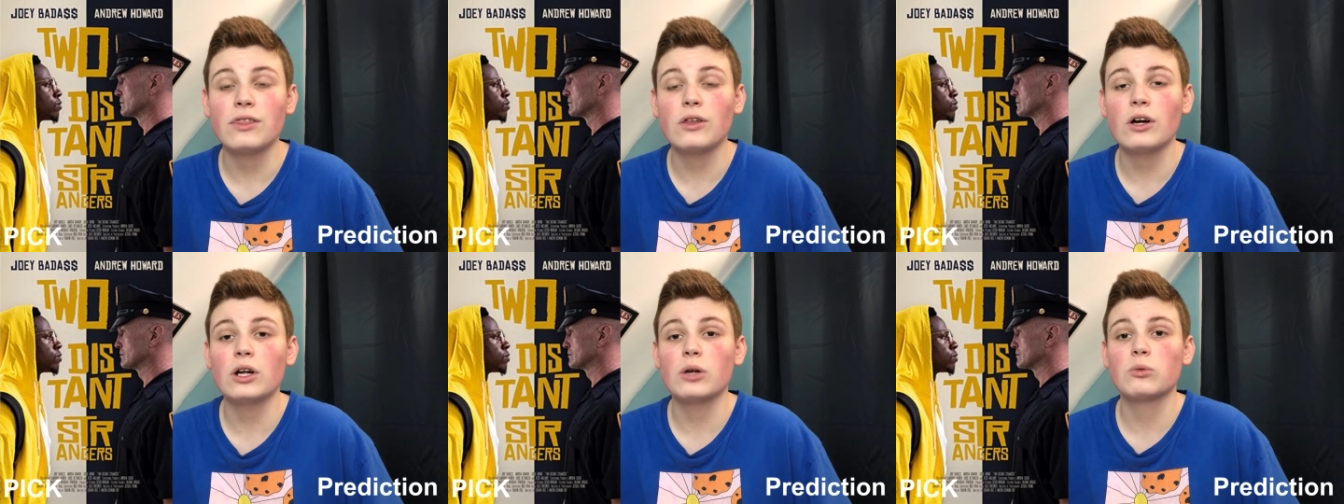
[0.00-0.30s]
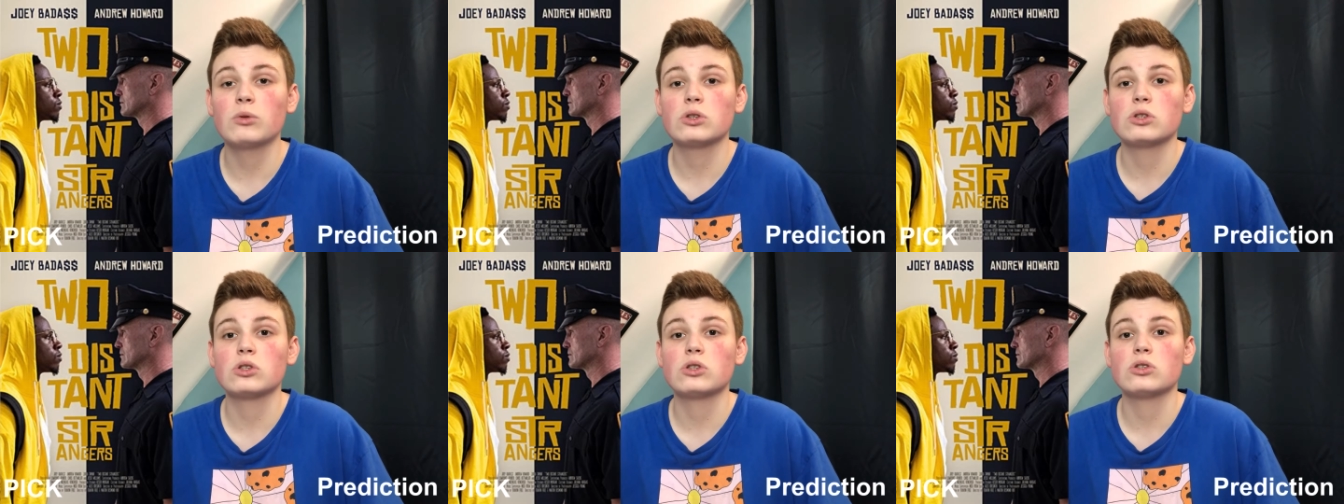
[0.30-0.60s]
thought it
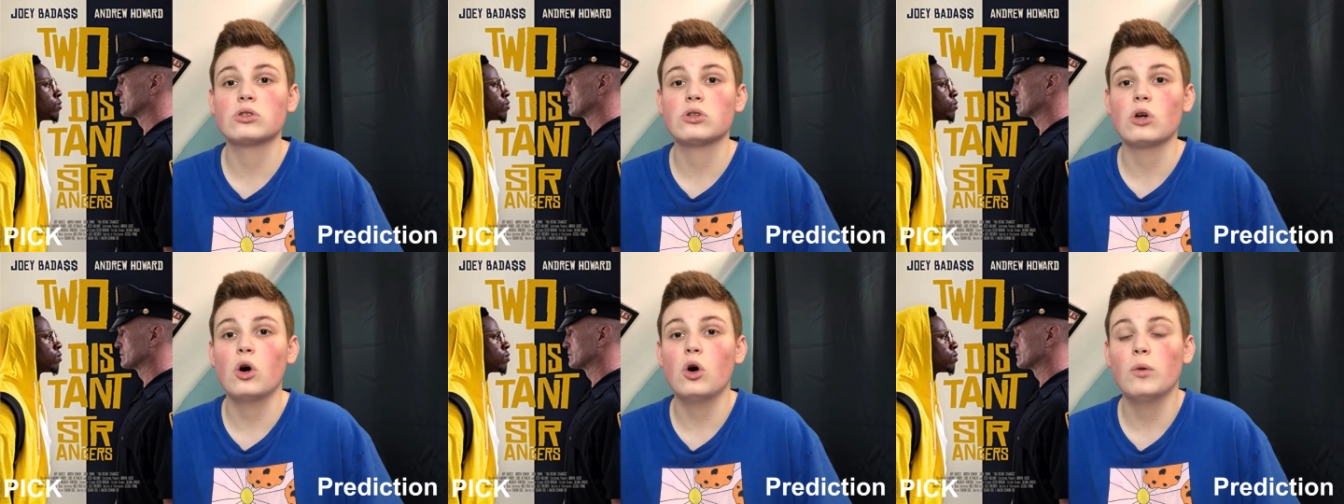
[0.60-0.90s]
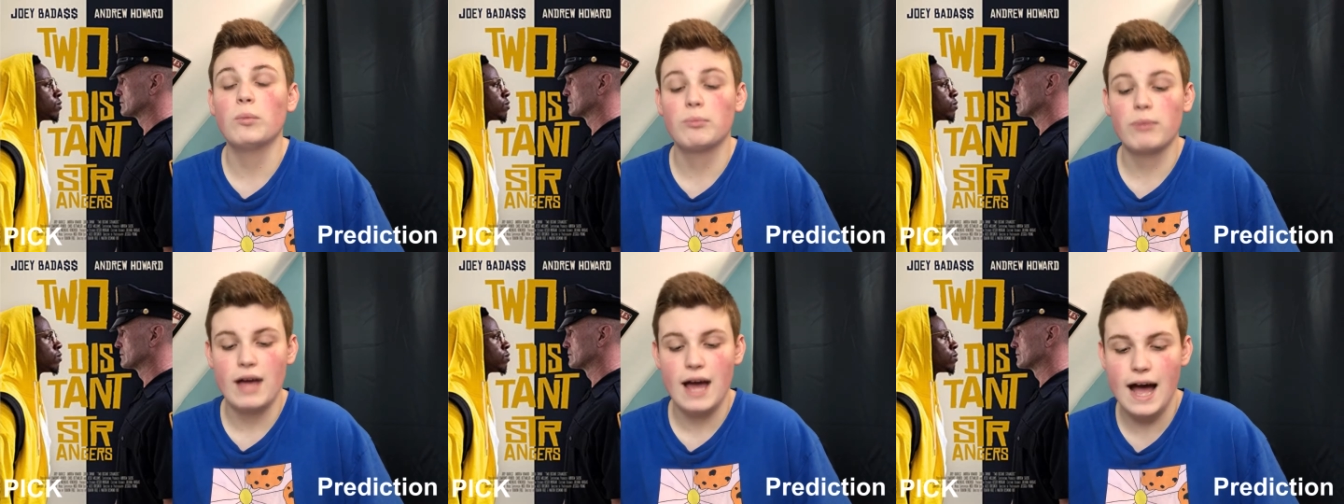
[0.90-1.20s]
was
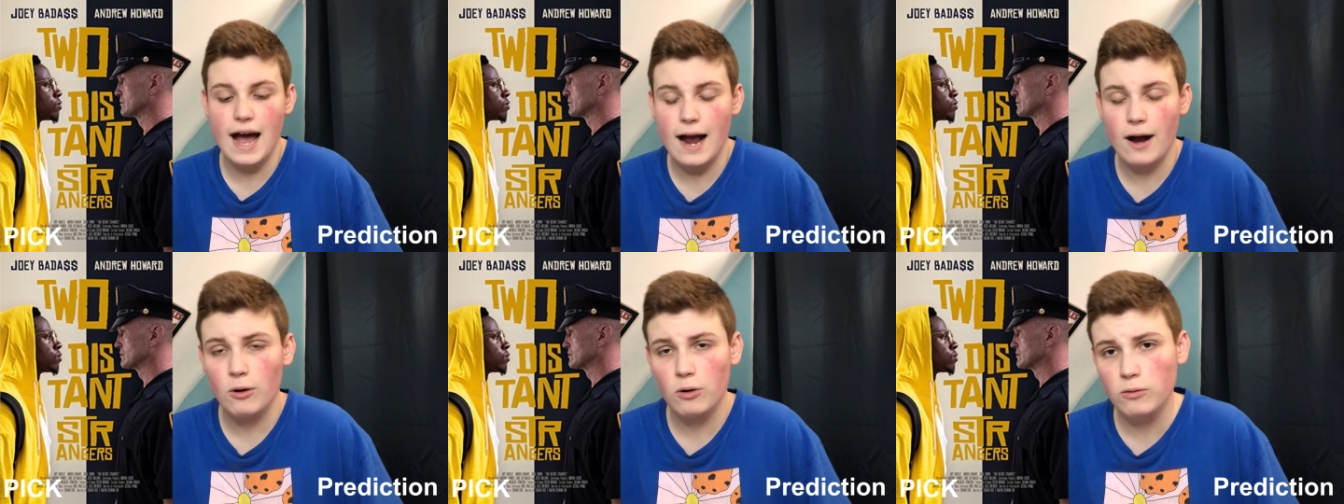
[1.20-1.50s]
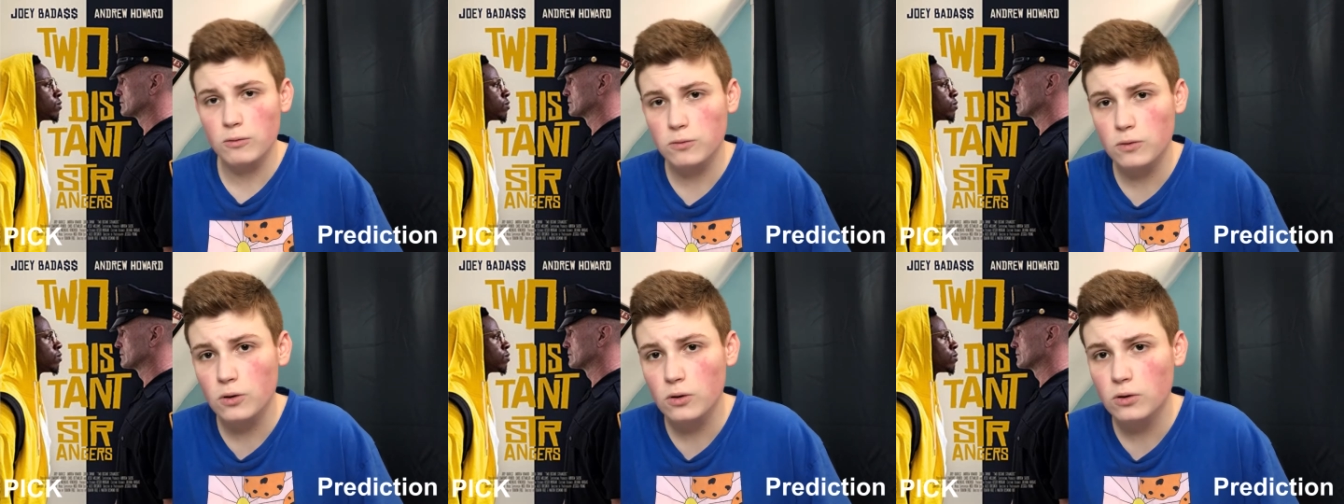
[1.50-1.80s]
so
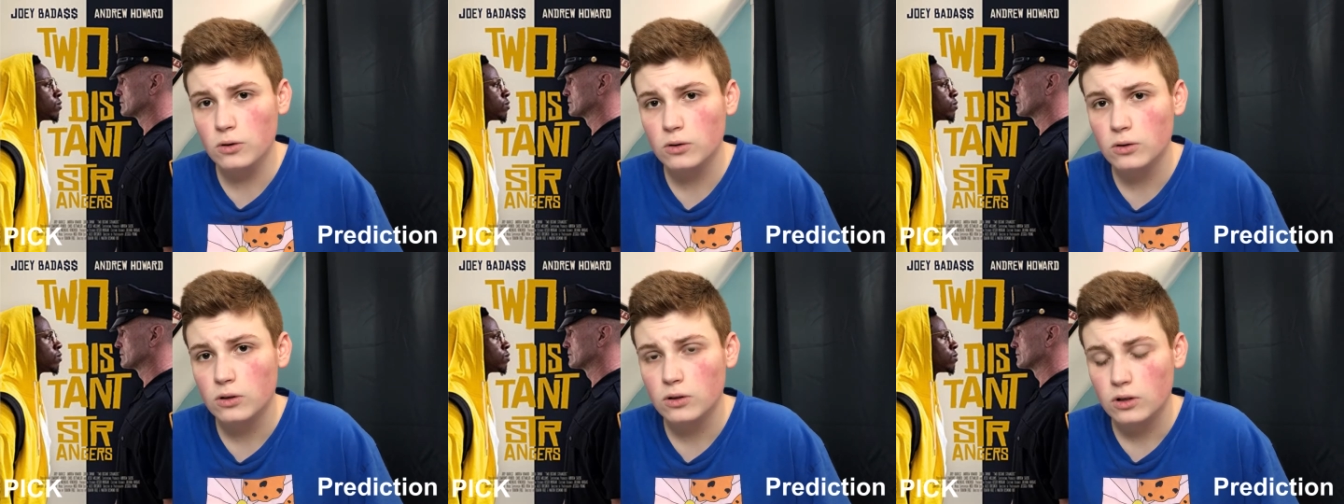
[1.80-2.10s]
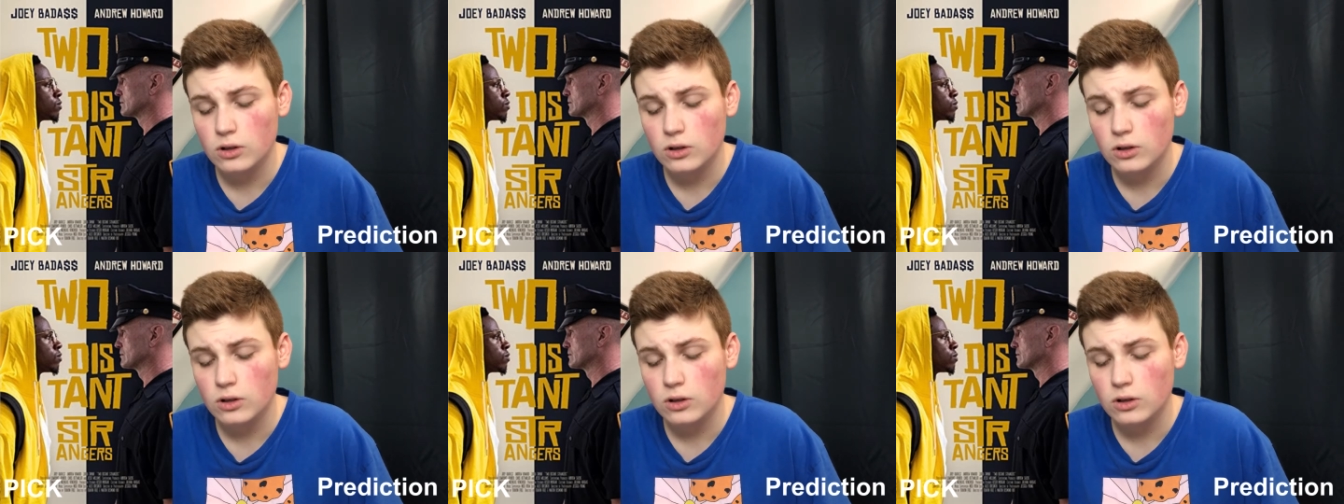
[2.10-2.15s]
powerful